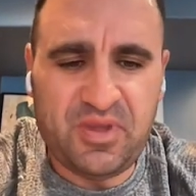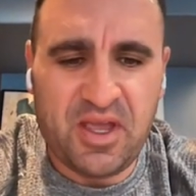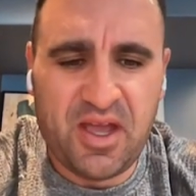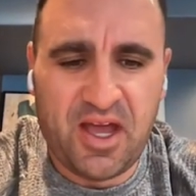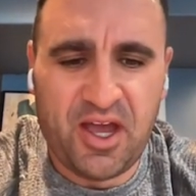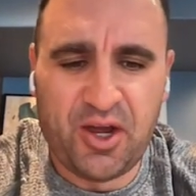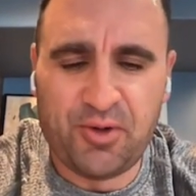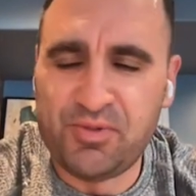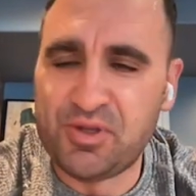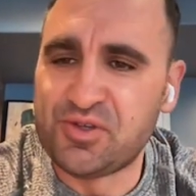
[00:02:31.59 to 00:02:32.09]

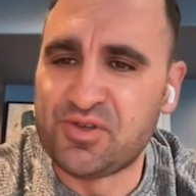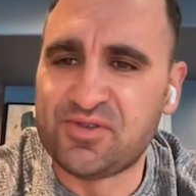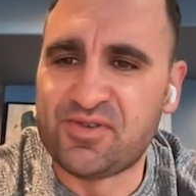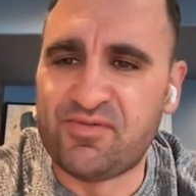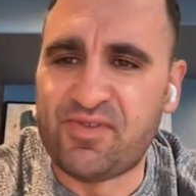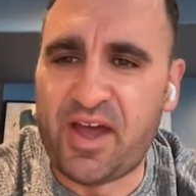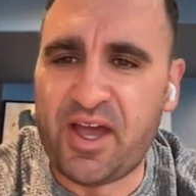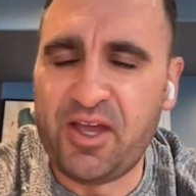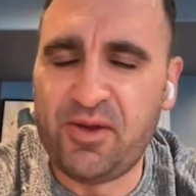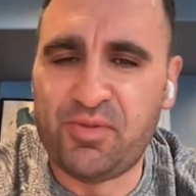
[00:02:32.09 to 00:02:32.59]
I hope this was
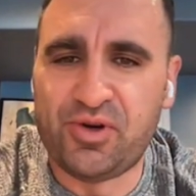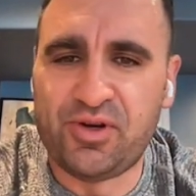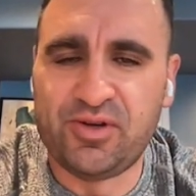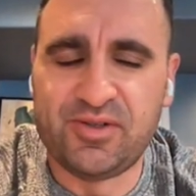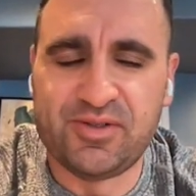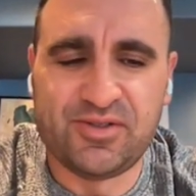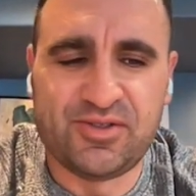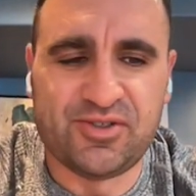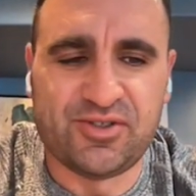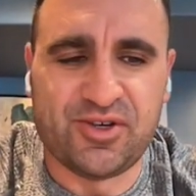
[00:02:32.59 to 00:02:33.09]

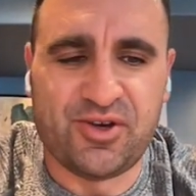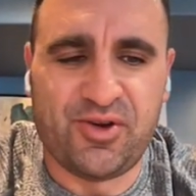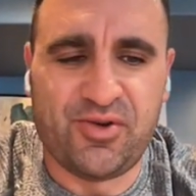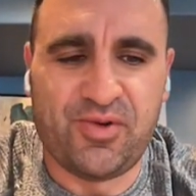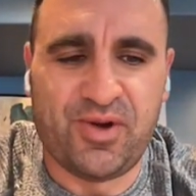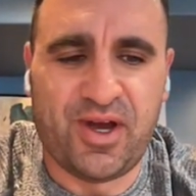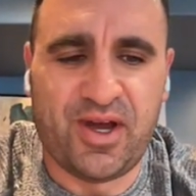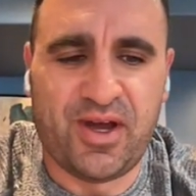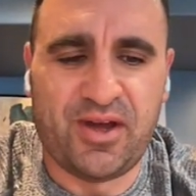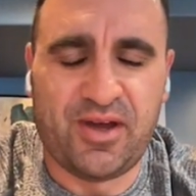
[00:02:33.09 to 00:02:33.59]
valuable.
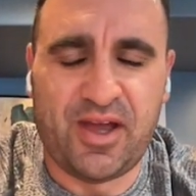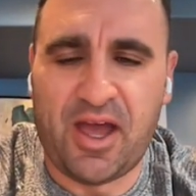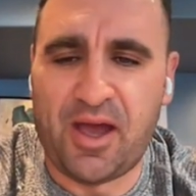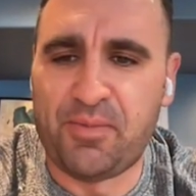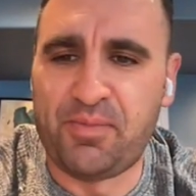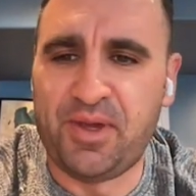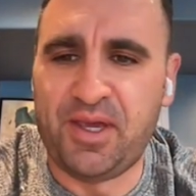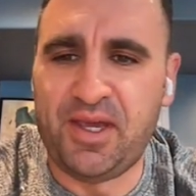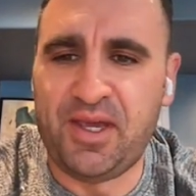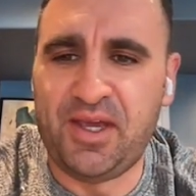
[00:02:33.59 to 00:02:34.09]
So
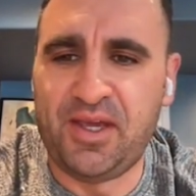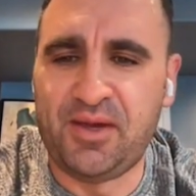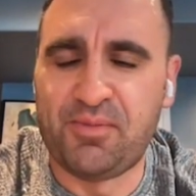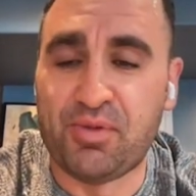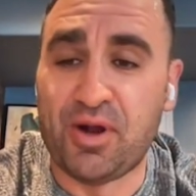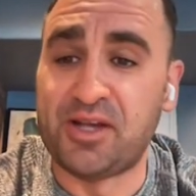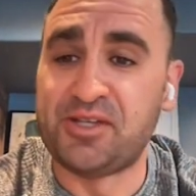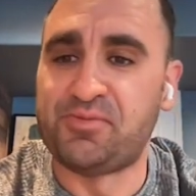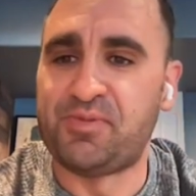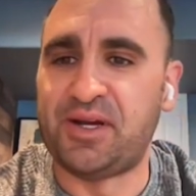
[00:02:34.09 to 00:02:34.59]
happy
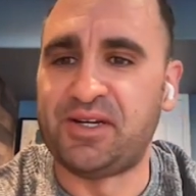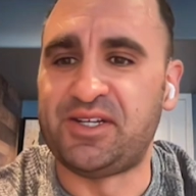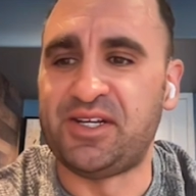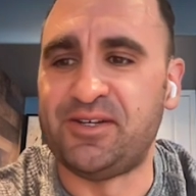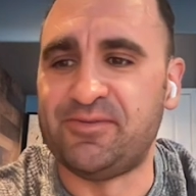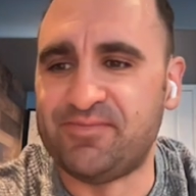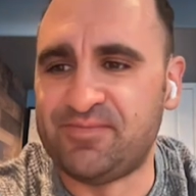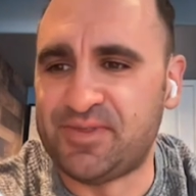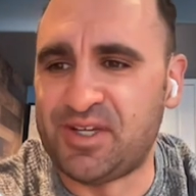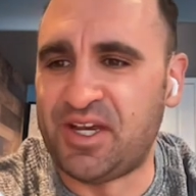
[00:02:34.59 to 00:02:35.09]

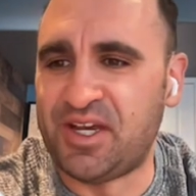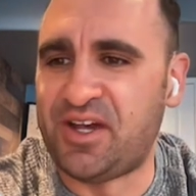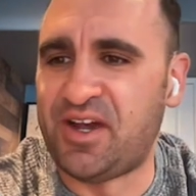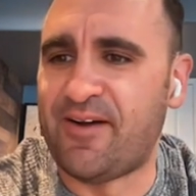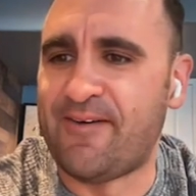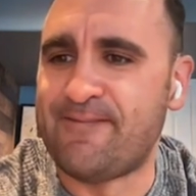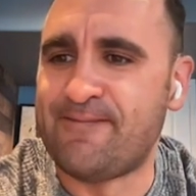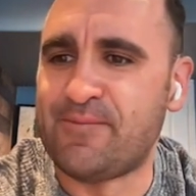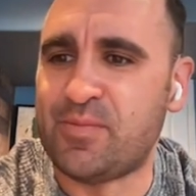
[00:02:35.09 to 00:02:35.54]
prospecting. Take care.